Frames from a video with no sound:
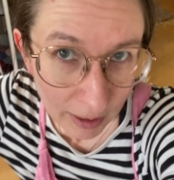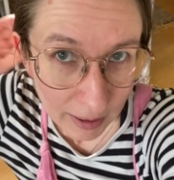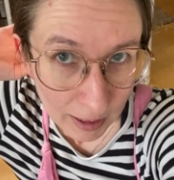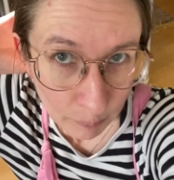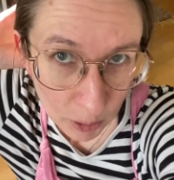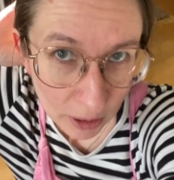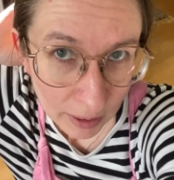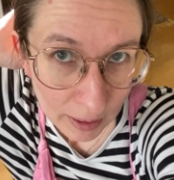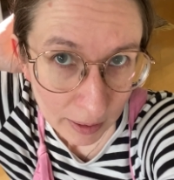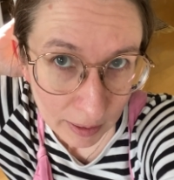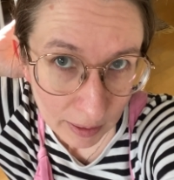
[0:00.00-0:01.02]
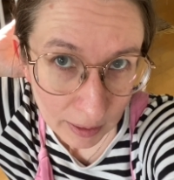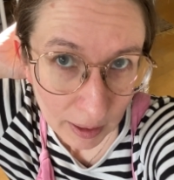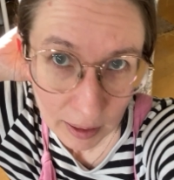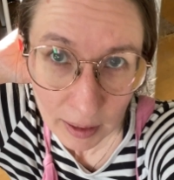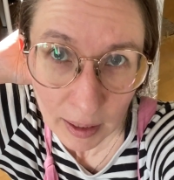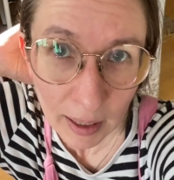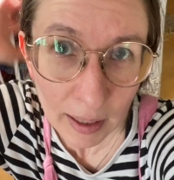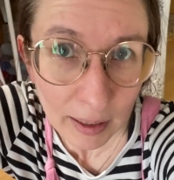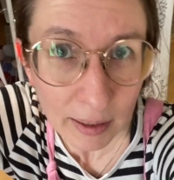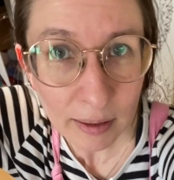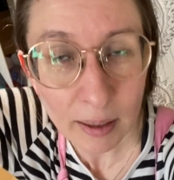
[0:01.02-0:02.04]
keep on knitting,
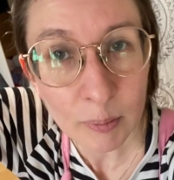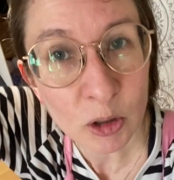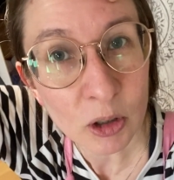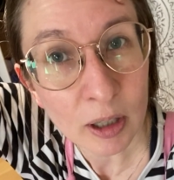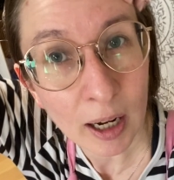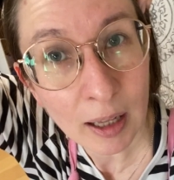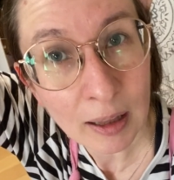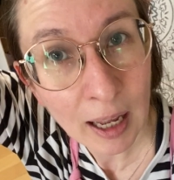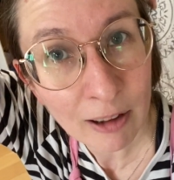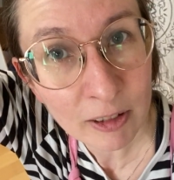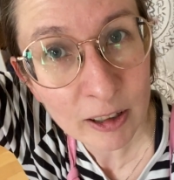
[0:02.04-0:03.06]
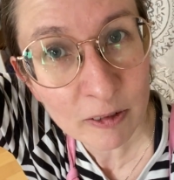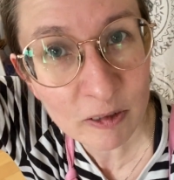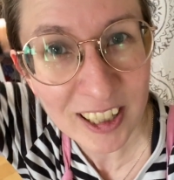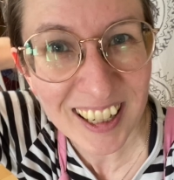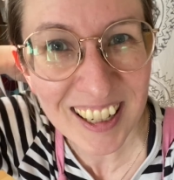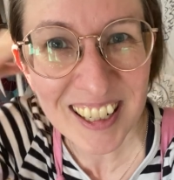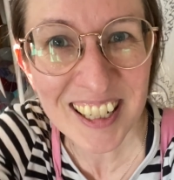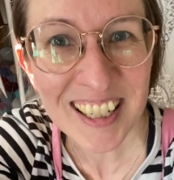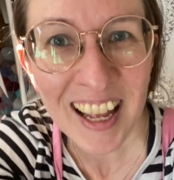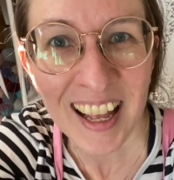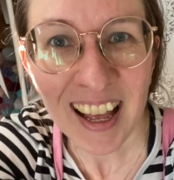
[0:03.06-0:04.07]
and I'm sure I'll have it finished
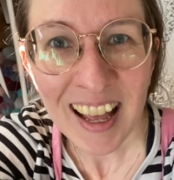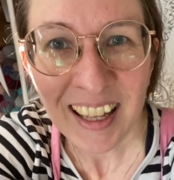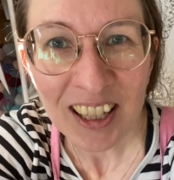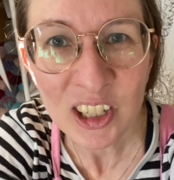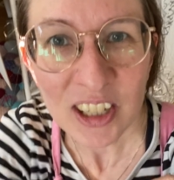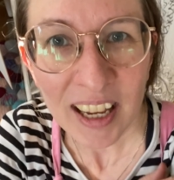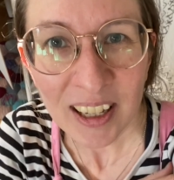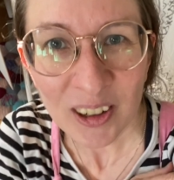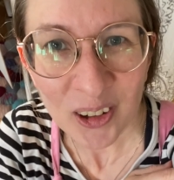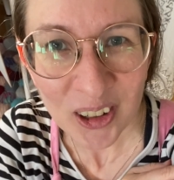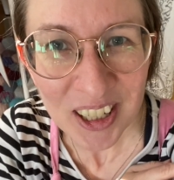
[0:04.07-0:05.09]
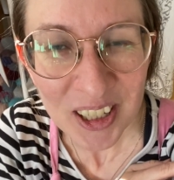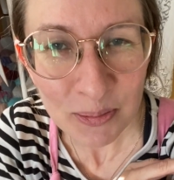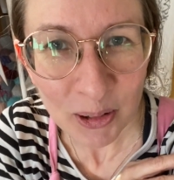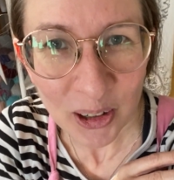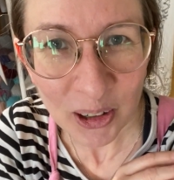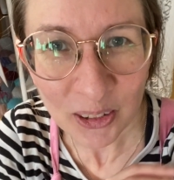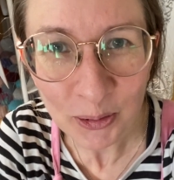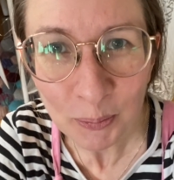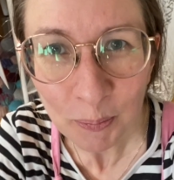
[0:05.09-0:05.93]
today or tomorrow